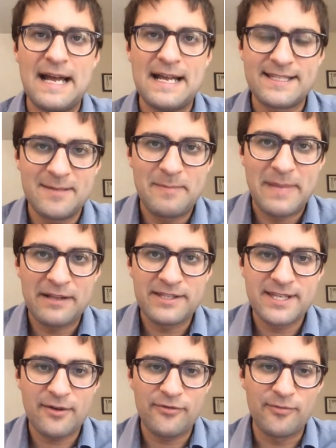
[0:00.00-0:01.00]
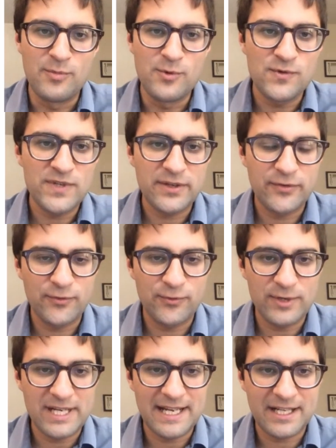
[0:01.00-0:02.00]
as they bounce off moving
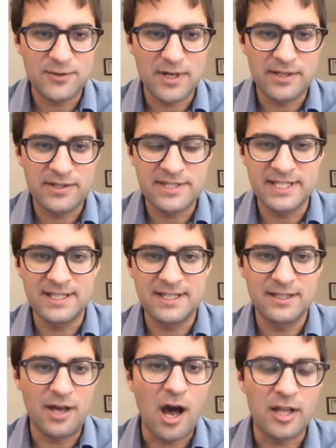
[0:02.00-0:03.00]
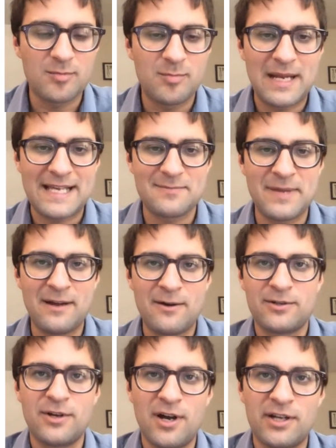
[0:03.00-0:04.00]
free electrons in the hot plasma
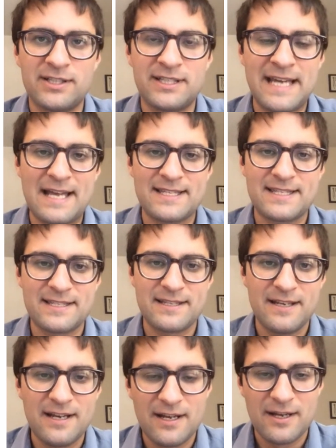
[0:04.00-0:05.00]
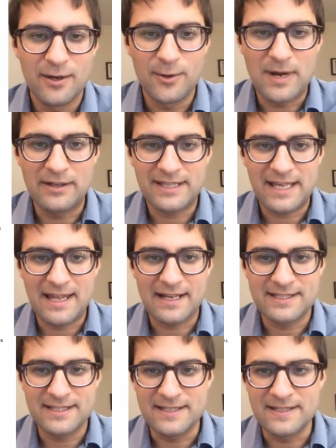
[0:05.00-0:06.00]
or the hot gas around
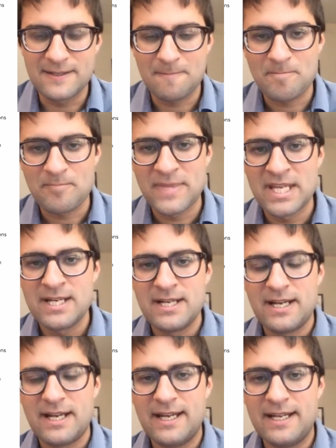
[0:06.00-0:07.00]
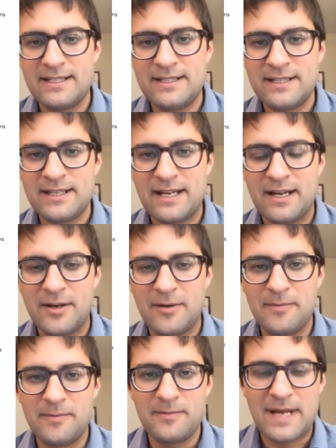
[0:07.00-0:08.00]
galaxies. And
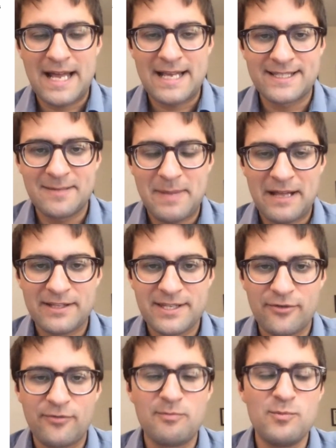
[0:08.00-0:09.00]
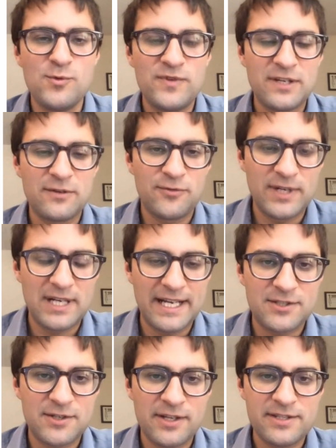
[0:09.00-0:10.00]
as they bounce off moving free
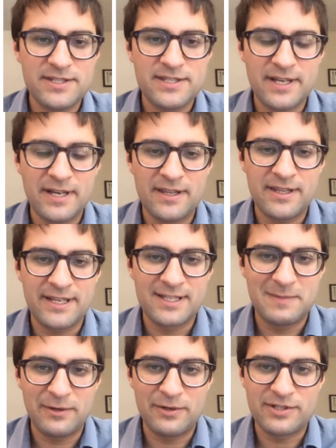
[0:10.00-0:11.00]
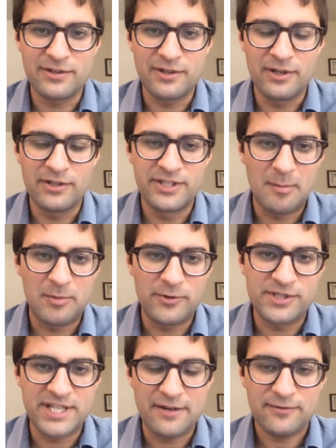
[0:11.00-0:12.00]
electrons, they experience a
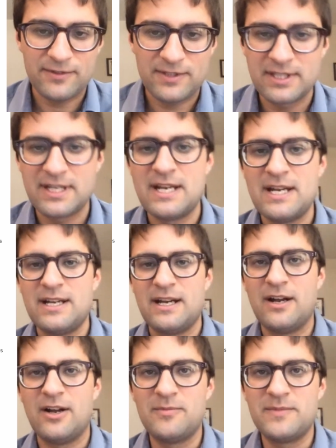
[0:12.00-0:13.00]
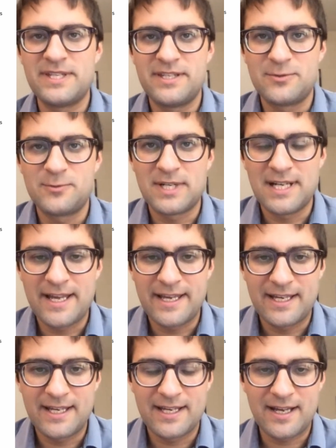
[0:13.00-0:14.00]
Doppler shift. This is really
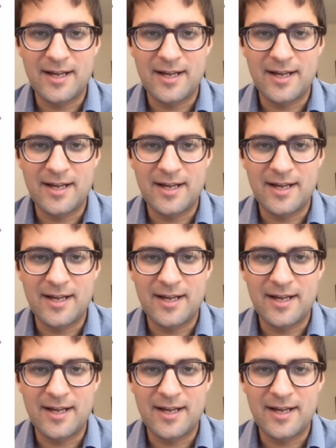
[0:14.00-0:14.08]
like